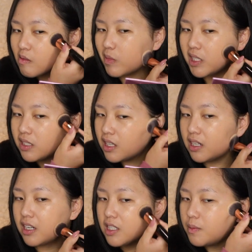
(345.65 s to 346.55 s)
My
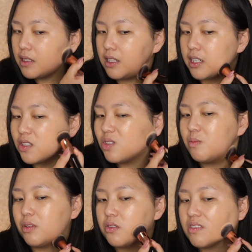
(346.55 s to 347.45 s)
skin has been like
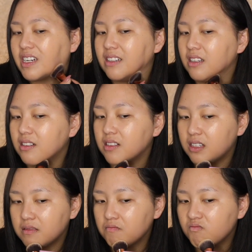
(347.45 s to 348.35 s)
super dry
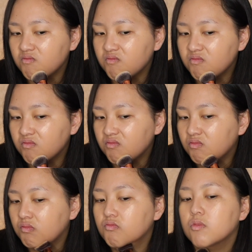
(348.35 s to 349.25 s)
lately,
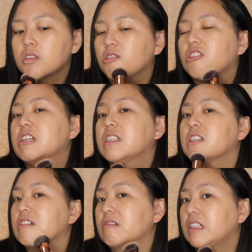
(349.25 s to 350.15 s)
so
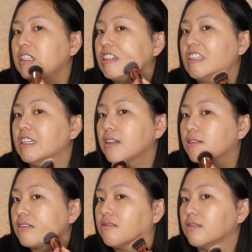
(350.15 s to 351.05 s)
it's not really
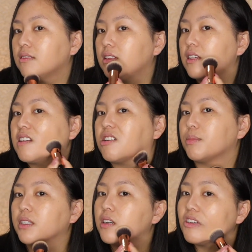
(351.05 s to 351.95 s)
liking the
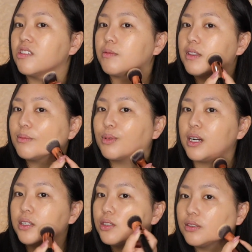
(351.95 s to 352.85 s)
application with a
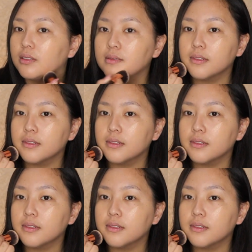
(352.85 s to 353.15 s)
brush.